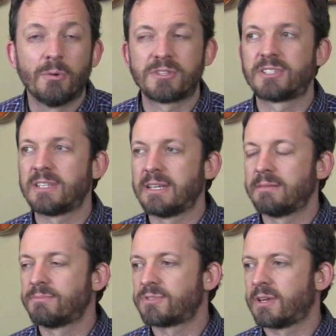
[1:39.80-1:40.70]
what
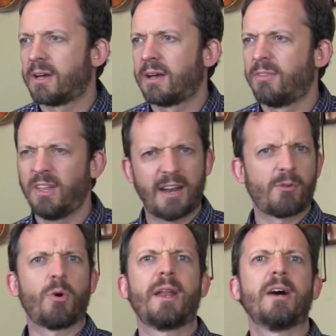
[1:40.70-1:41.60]
seems that
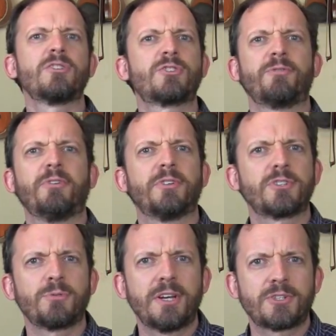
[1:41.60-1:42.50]
everyone else should feel
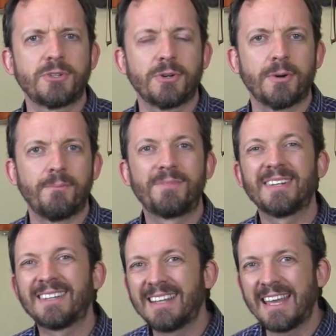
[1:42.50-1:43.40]
this way too.
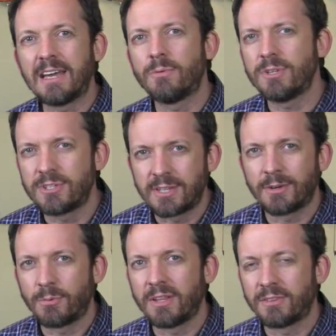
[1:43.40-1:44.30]
The language
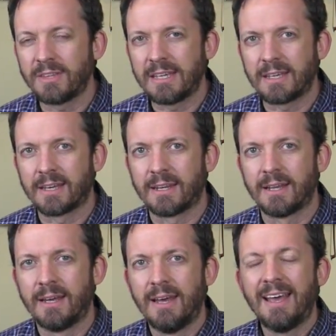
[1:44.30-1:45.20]
that we think in.
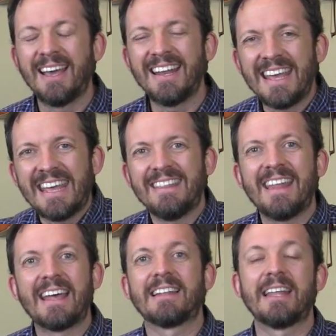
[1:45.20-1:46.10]
And in
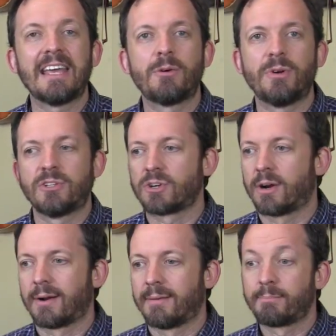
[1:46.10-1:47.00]
that language
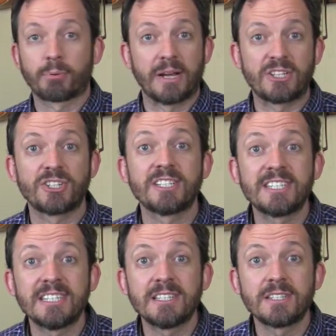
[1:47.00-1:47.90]
are
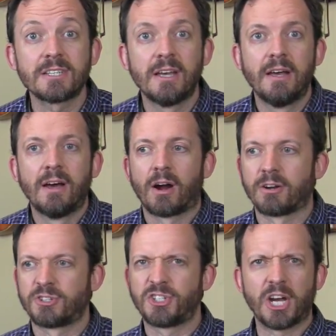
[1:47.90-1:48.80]
prejudices,
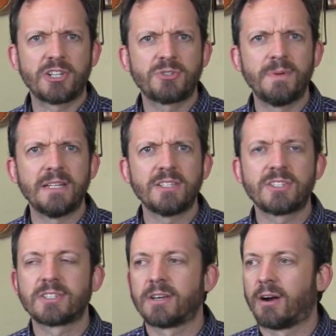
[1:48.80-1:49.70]
our
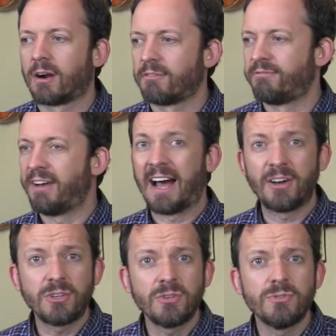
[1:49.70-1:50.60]
judgments, our
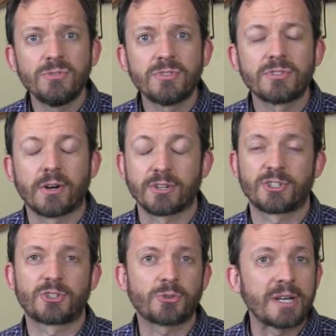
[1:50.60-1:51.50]
values, our
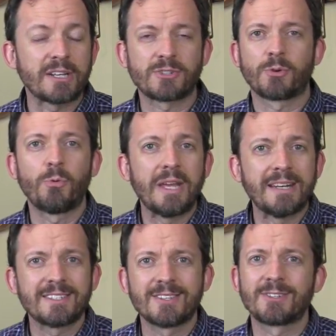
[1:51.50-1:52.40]
strengths, our
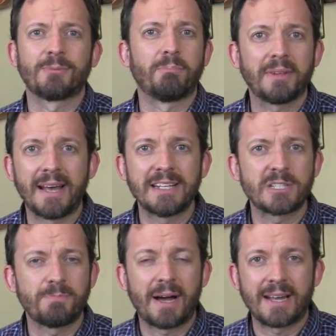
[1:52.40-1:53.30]
weaknesses, our blind
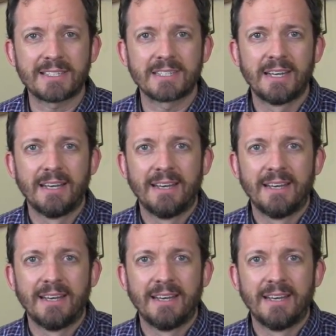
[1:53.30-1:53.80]
spots.